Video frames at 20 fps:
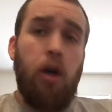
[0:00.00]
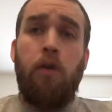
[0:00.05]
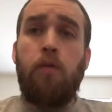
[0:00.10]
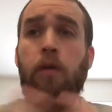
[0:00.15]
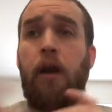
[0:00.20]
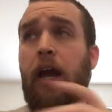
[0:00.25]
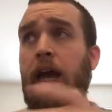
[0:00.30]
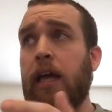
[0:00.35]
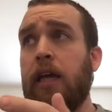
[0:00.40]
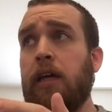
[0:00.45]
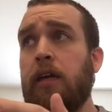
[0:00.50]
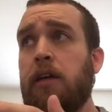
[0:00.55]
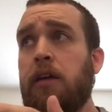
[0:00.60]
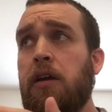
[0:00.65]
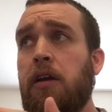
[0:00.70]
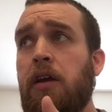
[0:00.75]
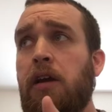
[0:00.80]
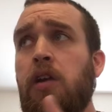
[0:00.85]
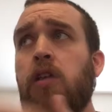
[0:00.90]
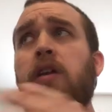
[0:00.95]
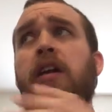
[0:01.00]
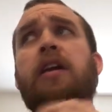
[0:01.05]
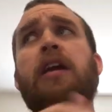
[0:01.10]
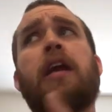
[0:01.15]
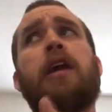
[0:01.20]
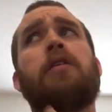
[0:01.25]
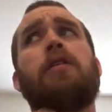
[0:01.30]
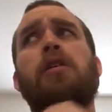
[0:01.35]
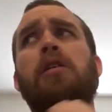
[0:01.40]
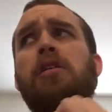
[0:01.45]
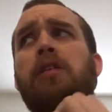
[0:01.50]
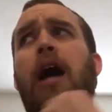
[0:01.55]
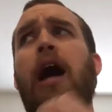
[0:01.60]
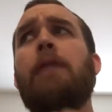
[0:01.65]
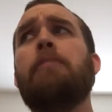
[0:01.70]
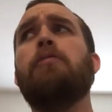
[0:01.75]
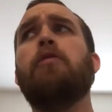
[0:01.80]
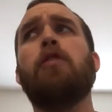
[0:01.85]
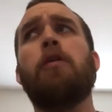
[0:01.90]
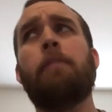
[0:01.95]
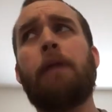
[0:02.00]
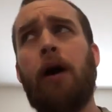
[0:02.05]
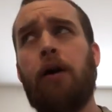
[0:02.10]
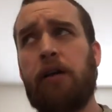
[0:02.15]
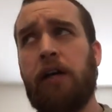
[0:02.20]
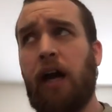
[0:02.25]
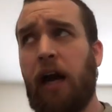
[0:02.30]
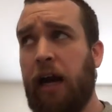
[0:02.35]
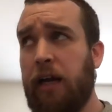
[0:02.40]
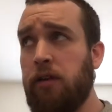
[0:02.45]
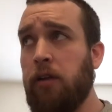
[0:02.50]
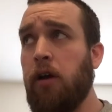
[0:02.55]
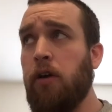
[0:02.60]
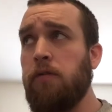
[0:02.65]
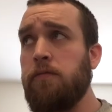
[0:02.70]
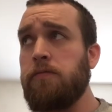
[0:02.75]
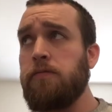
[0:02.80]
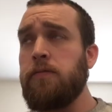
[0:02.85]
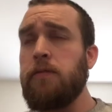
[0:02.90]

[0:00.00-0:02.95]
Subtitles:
Rey, you need to care a lot more about Kylo.